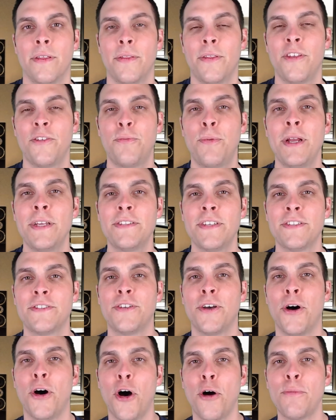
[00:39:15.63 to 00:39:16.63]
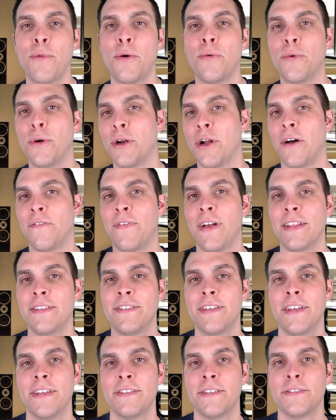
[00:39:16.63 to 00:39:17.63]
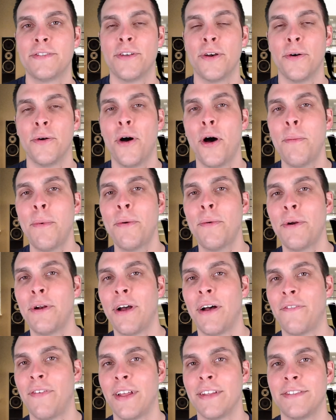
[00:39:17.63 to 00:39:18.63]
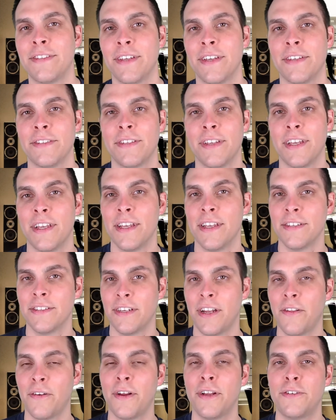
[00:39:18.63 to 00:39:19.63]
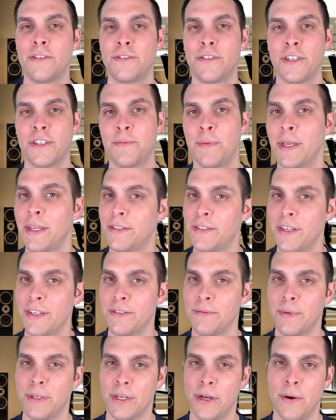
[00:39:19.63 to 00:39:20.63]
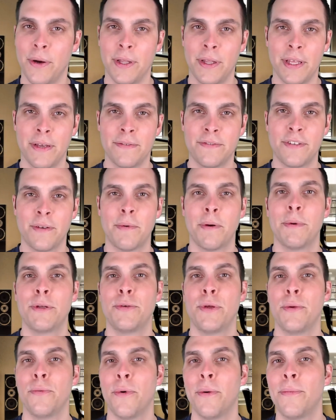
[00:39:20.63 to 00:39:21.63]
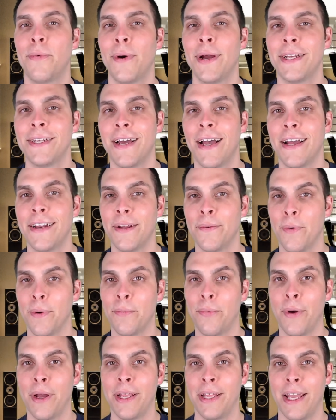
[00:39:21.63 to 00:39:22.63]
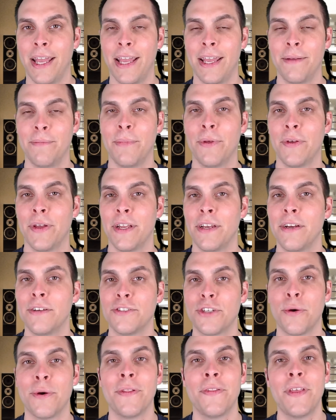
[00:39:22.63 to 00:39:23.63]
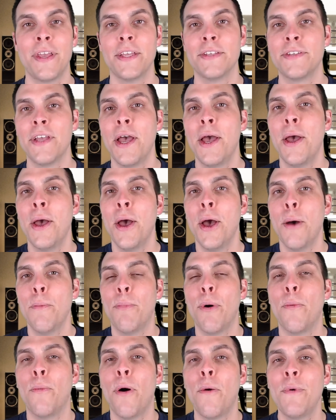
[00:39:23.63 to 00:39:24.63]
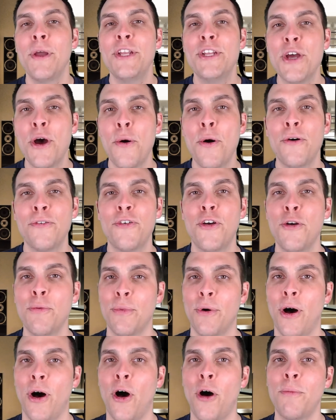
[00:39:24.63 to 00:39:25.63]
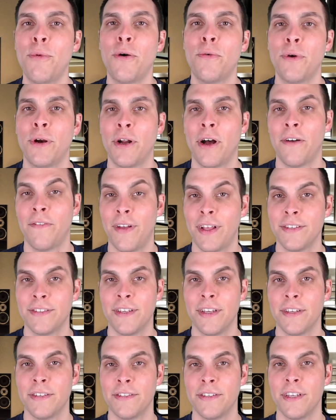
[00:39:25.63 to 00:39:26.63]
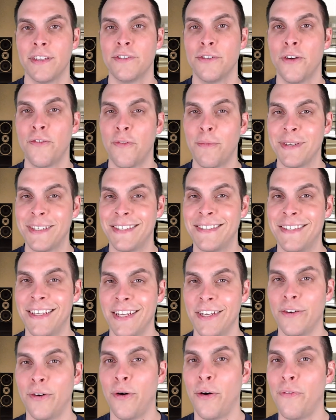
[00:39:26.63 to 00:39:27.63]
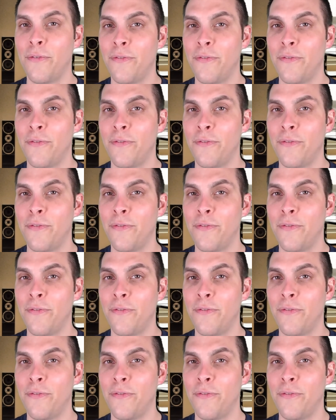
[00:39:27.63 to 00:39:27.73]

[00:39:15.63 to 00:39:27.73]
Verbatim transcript: This brings us to Homo rudolfensis. So Homo rudolfensis is another interesting species. We know it lived somewhere between 1.9 and 1.8 million years ago at least. But what we know of whom Homo rudolfensis is known from a single